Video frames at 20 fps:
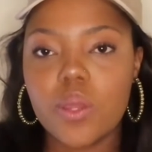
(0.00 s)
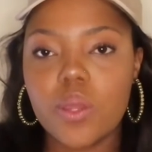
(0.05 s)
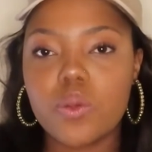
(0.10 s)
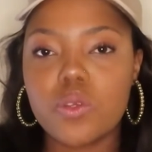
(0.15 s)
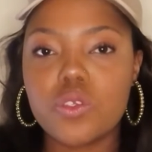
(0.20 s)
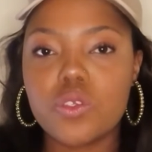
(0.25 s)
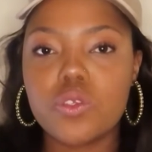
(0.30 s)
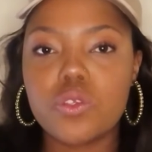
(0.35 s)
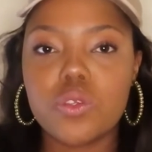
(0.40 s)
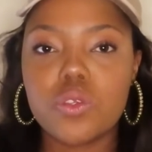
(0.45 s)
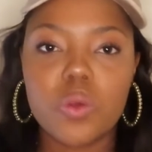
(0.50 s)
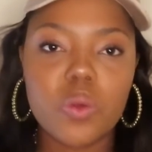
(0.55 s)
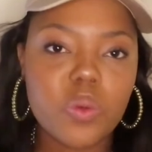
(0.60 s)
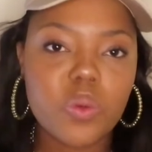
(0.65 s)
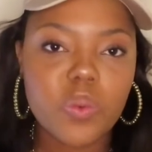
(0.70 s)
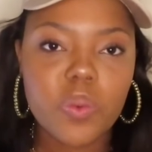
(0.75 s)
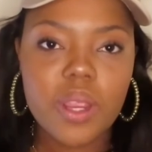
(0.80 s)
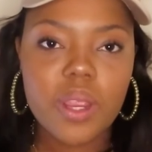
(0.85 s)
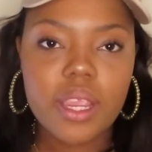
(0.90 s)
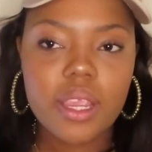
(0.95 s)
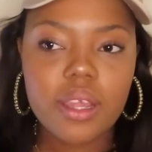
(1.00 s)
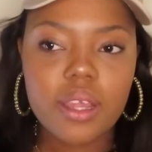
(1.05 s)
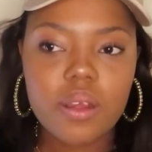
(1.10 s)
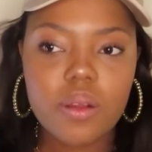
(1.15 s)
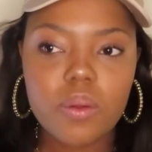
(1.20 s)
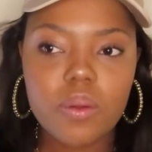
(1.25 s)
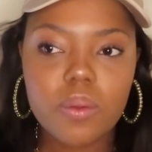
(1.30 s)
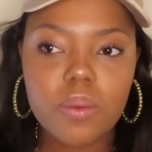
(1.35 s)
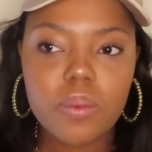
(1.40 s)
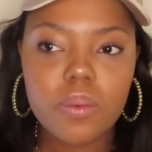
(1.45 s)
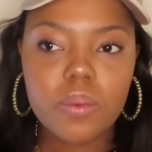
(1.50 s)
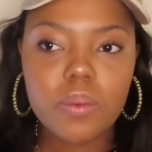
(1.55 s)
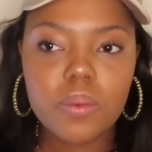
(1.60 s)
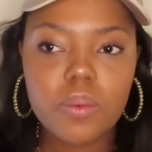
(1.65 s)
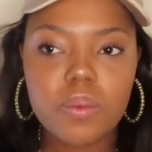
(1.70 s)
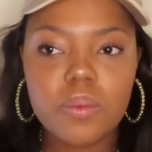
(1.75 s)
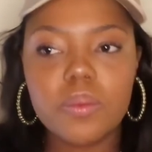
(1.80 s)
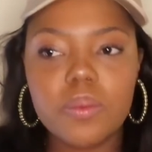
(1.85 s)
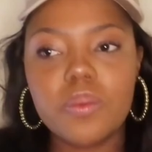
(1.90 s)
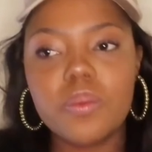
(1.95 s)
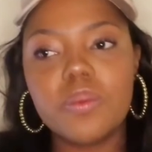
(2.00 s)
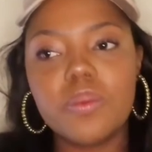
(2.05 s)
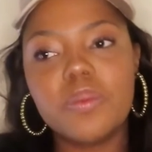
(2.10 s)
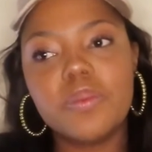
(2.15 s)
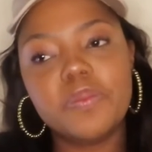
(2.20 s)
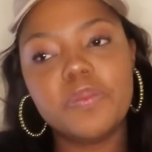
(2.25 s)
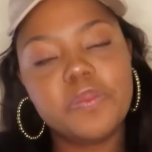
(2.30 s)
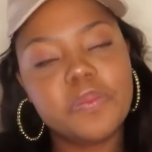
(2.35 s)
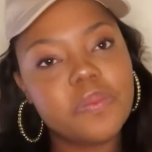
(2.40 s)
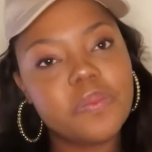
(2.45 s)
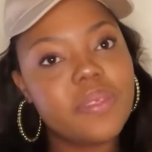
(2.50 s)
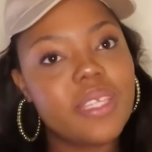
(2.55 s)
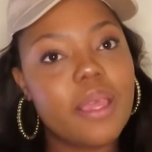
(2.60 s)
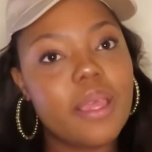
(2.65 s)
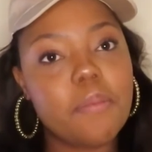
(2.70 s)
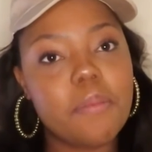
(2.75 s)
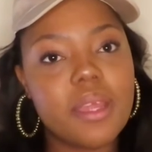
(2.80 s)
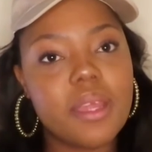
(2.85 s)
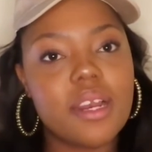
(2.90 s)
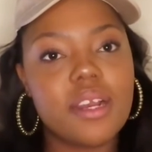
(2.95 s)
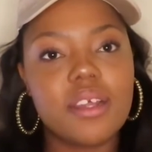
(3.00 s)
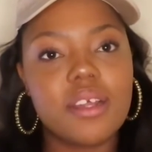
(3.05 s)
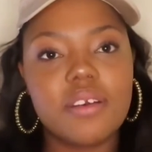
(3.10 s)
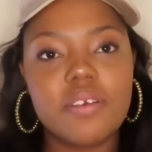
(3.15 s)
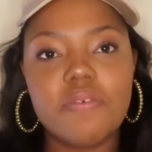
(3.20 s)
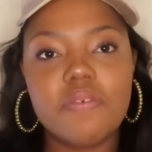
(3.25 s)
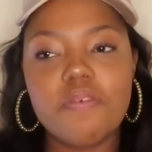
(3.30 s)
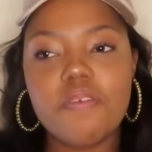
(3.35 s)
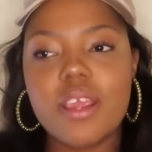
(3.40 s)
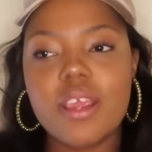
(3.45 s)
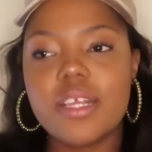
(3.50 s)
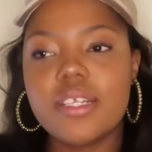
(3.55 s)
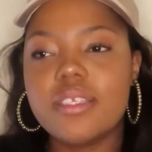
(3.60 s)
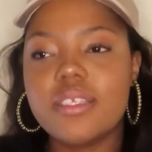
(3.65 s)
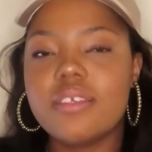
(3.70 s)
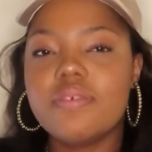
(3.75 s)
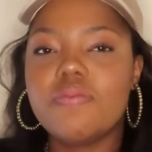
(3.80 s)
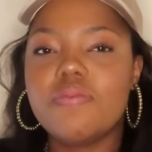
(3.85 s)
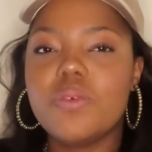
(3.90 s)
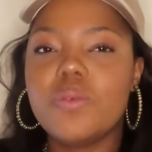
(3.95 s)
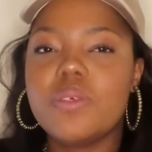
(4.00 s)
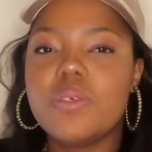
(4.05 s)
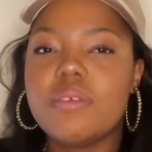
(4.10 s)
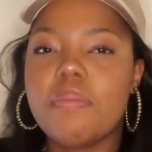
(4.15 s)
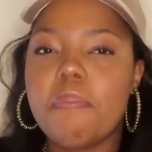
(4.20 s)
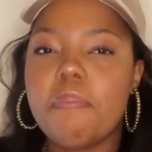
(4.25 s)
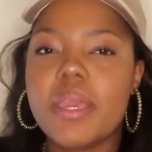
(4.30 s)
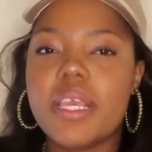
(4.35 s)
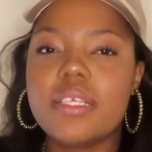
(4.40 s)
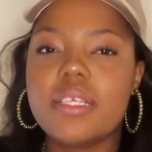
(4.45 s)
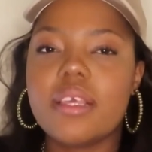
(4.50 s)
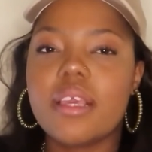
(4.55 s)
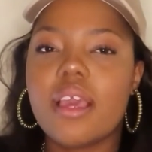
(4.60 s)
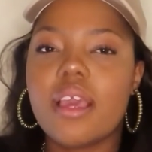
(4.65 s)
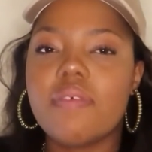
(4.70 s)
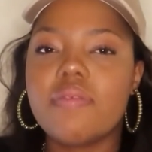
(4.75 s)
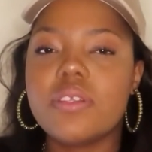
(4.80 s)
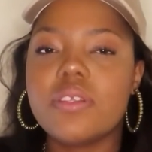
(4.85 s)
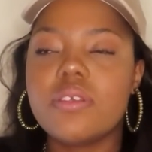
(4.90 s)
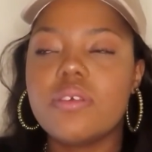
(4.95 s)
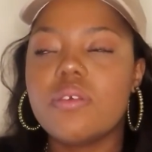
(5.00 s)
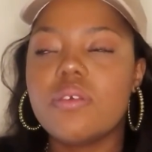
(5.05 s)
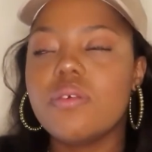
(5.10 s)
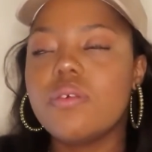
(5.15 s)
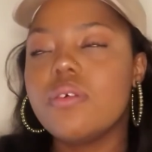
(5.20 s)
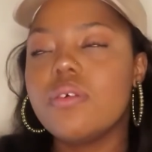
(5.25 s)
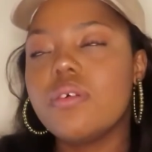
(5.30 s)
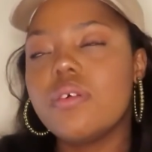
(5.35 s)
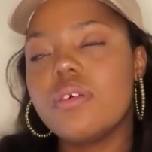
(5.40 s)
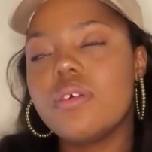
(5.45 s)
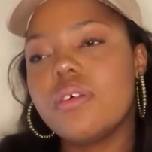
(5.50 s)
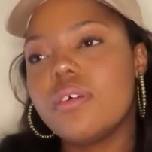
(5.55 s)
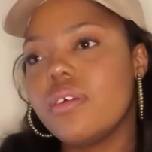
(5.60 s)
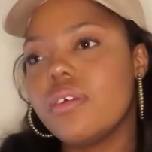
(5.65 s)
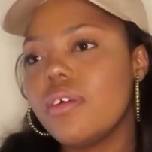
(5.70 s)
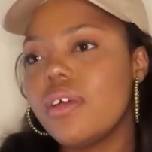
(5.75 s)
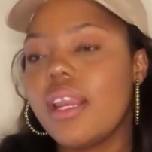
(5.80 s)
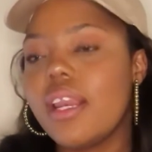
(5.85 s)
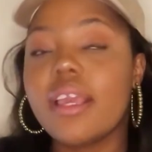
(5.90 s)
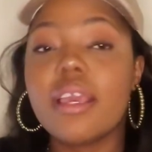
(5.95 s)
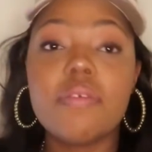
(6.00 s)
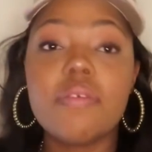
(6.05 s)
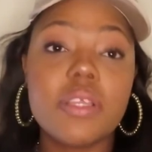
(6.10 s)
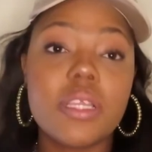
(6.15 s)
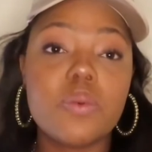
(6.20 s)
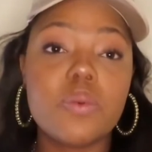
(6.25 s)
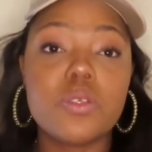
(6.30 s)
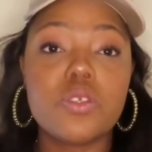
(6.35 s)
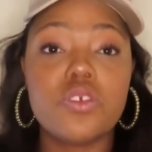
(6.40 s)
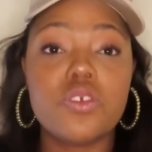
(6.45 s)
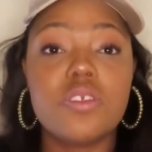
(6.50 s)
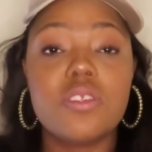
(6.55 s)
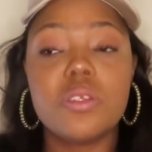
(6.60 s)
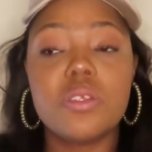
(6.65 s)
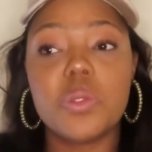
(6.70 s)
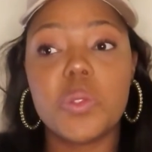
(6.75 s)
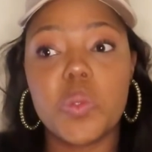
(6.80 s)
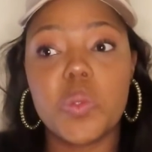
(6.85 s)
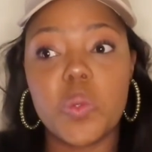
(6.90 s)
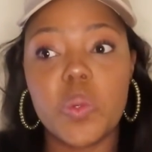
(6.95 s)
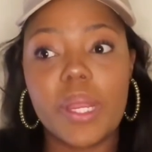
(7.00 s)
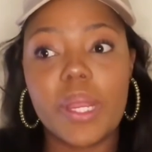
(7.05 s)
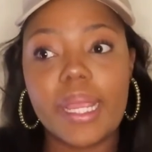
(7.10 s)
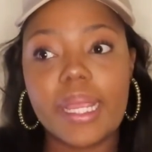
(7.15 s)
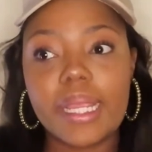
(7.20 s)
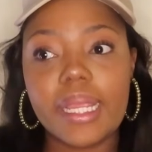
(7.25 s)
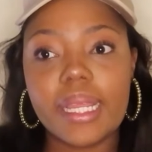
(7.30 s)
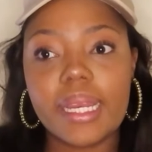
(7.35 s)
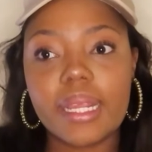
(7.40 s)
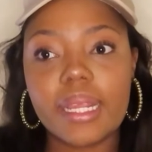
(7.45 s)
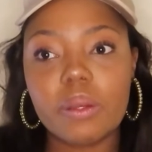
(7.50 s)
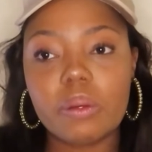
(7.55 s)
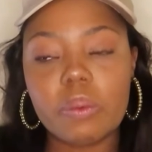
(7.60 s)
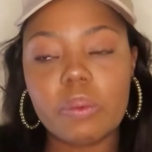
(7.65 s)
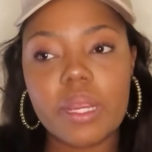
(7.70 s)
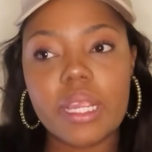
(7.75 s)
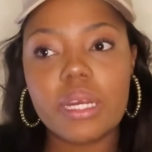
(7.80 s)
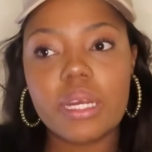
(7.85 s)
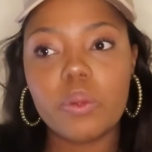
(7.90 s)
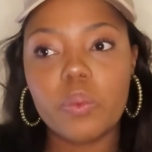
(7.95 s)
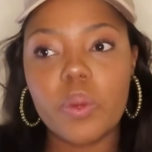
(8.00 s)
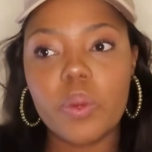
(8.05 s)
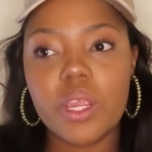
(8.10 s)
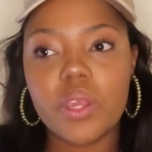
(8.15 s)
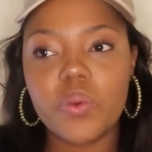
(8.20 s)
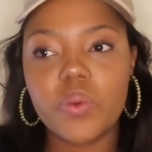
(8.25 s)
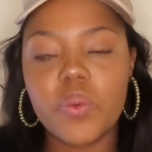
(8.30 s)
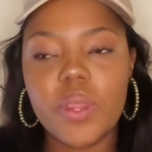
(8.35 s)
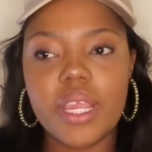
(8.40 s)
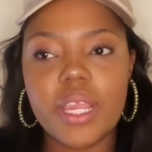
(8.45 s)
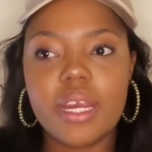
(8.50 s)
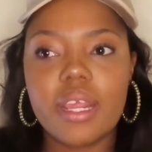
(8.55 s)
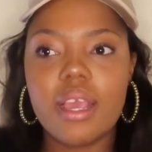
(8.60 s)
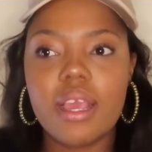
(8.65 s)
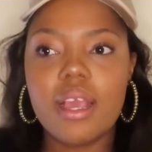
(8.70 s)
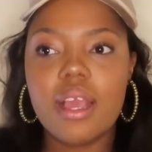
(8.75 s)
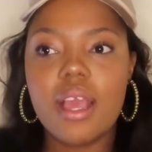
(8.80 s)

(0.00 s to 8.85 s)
It was so great. Oh, made a lot of friends. The food was amazing. Tablets, oh, like everything was just great, great, great, great.